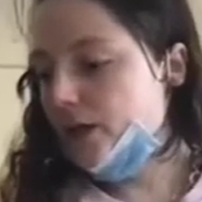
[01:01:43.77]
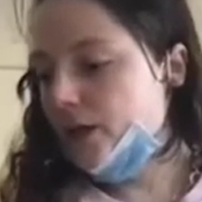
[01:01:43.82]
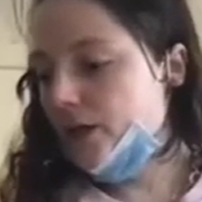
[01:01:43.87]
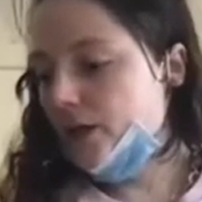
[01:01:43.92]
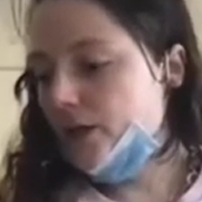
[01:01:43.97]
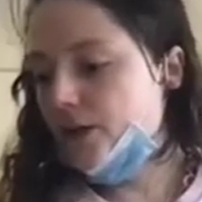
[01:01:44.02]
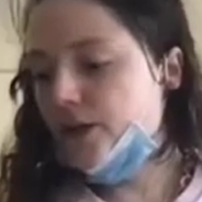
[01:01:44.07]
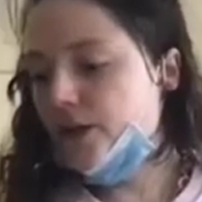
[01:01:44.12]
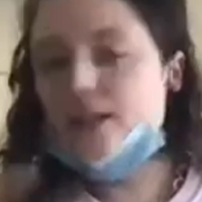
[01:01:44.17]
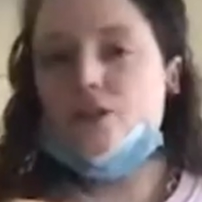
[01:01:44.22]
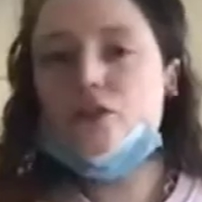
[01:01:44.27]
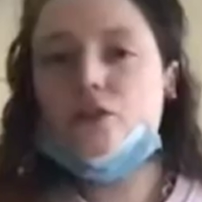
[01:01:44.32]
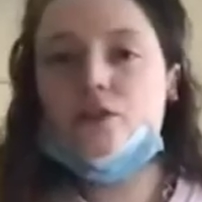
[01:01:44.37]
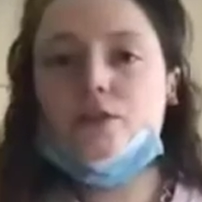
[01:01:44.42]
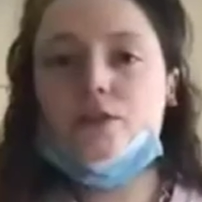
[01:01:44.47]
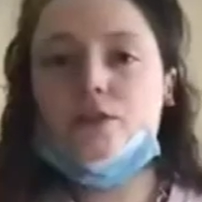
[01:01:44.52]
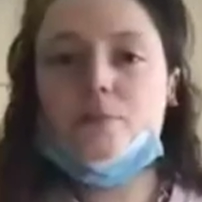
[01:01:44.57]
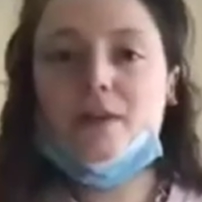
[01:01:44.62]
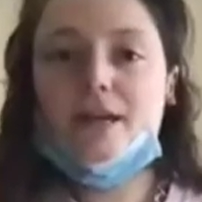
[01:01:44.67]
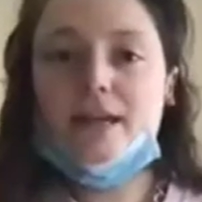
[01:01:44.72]
You can
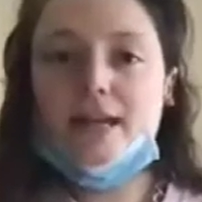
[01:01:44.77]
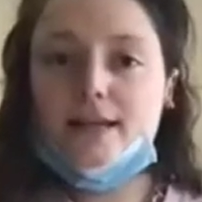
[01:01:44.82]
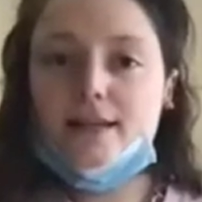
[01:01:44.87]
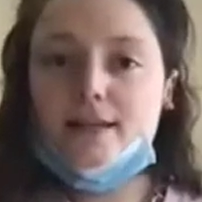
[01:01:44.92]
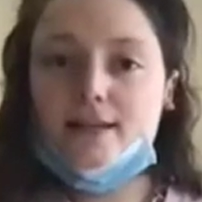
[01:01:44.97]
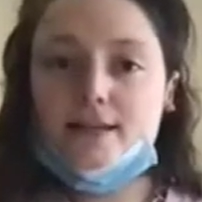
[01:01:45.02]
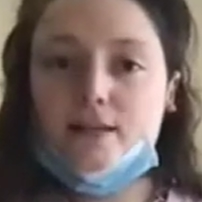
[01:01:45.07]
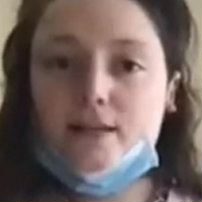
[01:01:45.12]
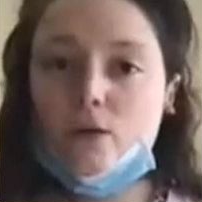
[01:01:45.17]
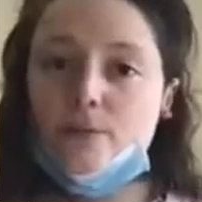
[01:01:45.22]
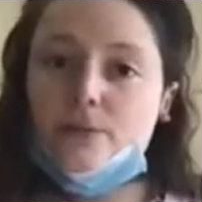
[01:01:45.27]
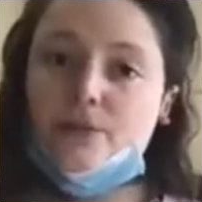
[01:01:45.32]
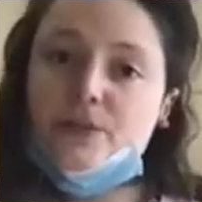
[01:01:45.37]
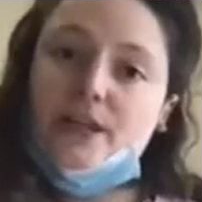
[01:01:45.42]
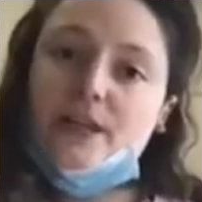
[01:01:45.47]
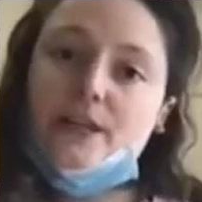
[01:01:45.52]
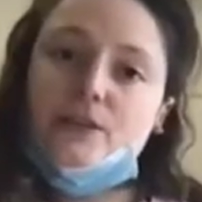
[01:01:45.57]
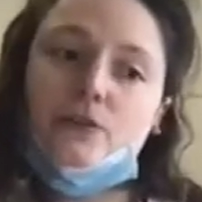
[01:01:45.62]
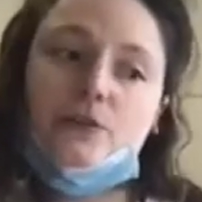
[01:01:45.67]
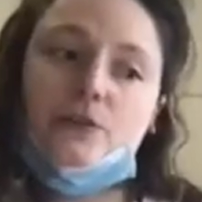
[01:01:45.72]
just place
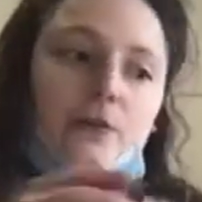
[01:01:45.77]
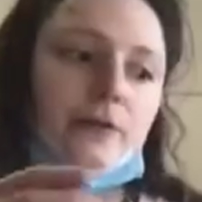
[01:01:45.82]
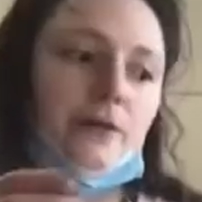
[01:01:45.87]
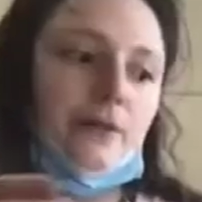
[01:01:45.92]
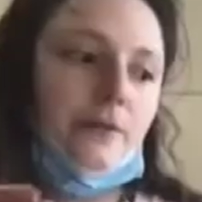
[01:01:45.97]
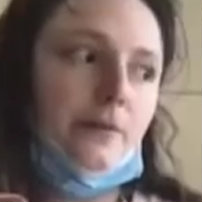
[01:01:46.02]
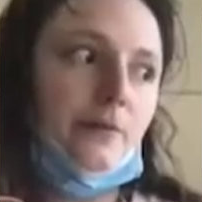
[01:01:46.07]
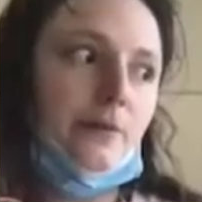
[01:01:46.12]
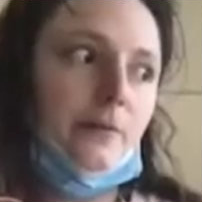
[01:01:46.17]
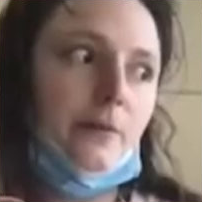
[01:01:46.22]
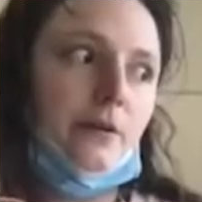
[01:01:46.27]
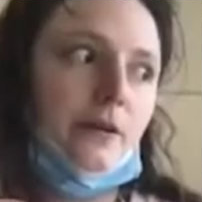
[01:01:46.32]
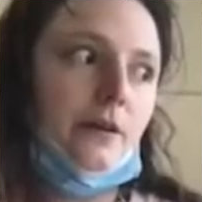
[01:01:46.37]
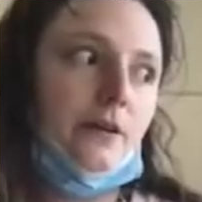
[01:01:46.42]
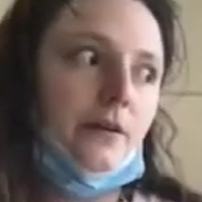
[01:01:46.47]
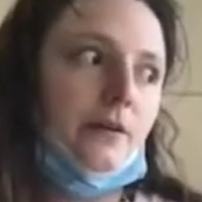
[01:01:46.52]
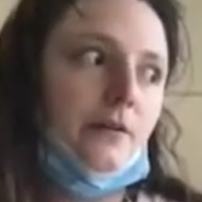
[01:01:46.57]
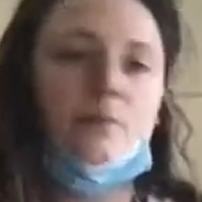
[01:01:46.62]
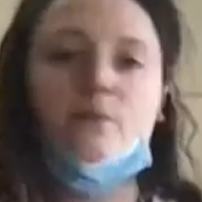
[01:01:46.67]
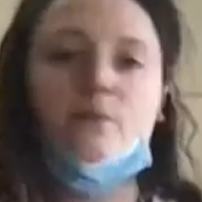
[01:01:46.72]
objects or uh,